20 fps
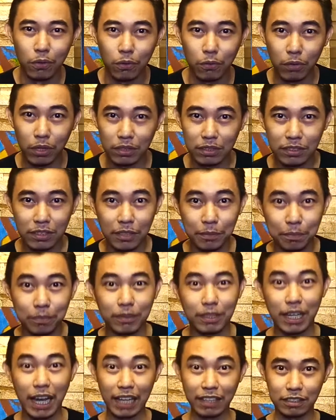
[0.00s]
What's up,
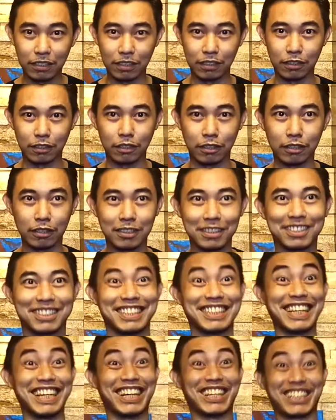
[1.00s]
guys and
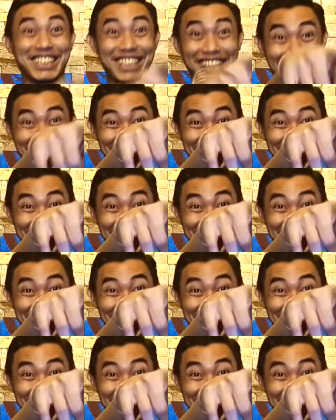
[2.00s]
girls? Yes.